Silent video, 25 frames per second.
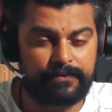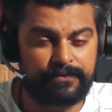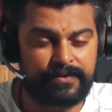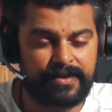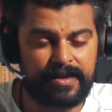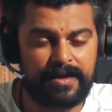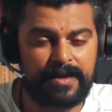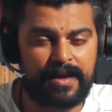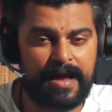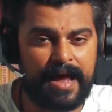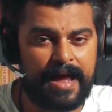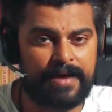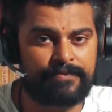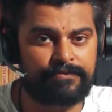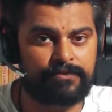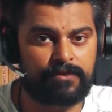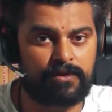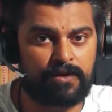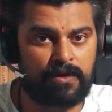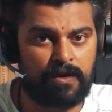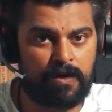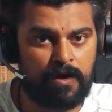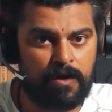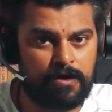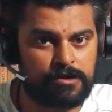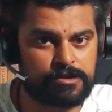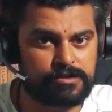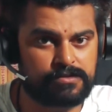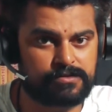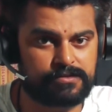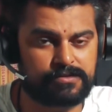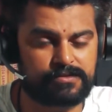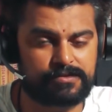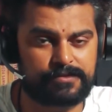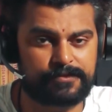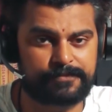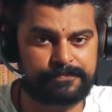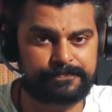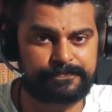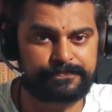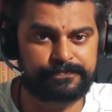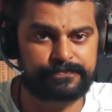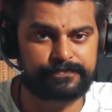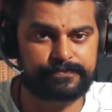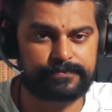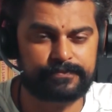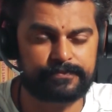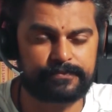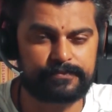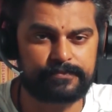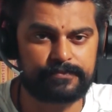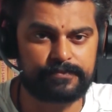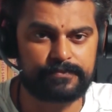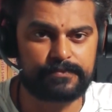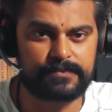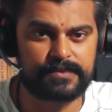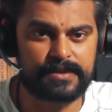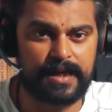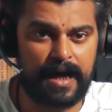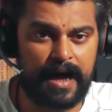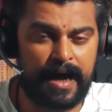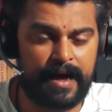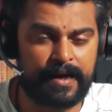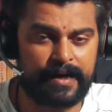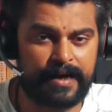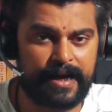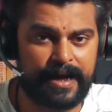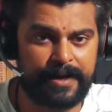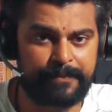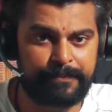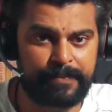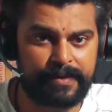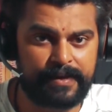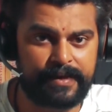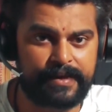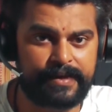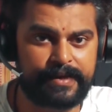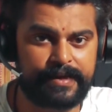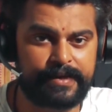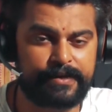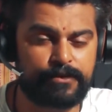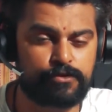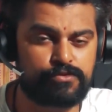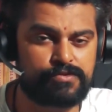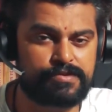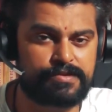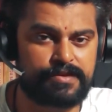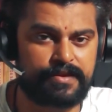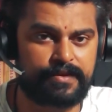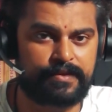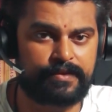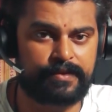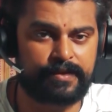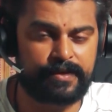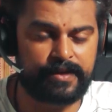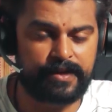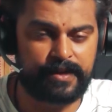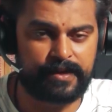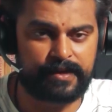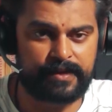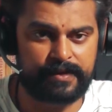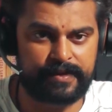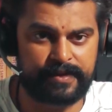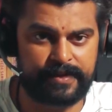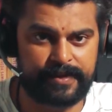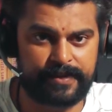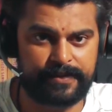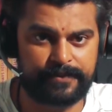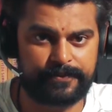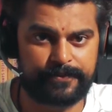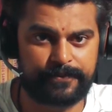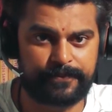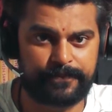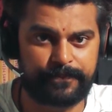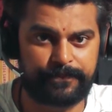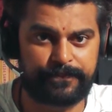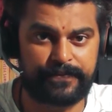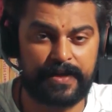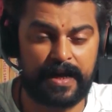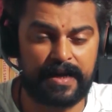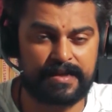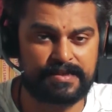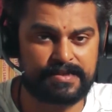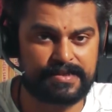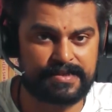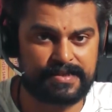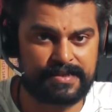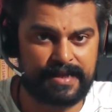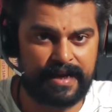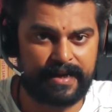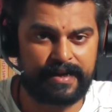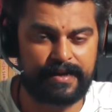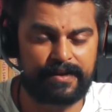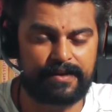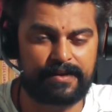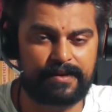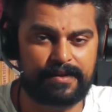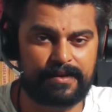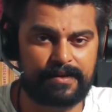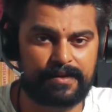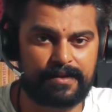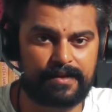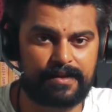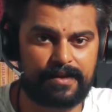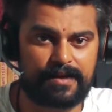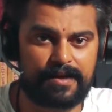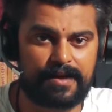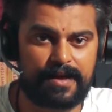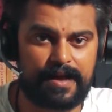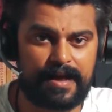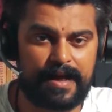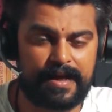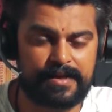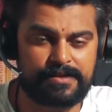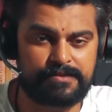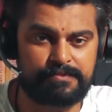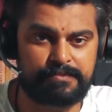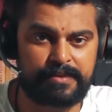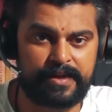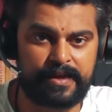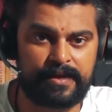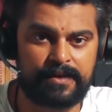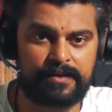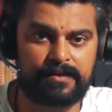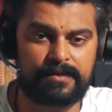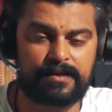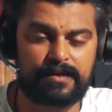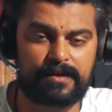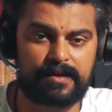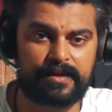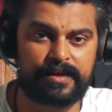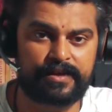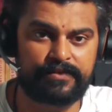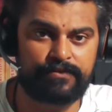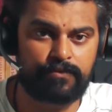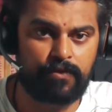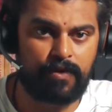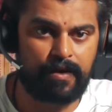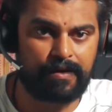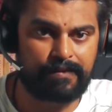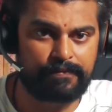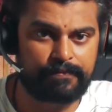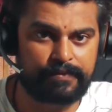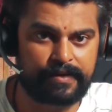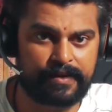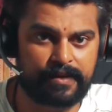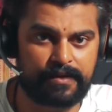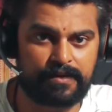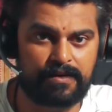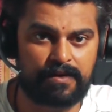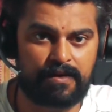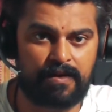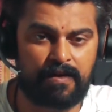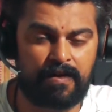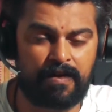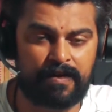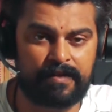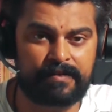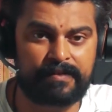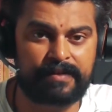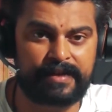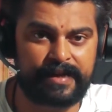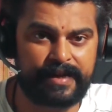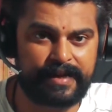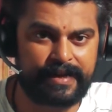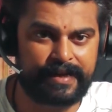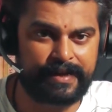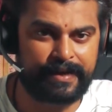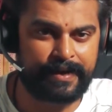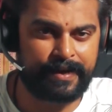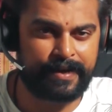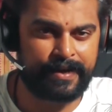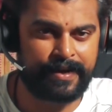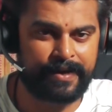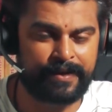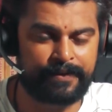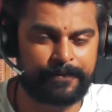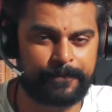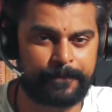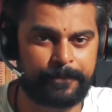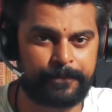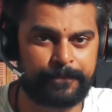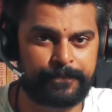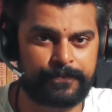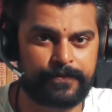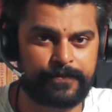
We have lost our ability to see clearly. Our sight has been devolving or degrading.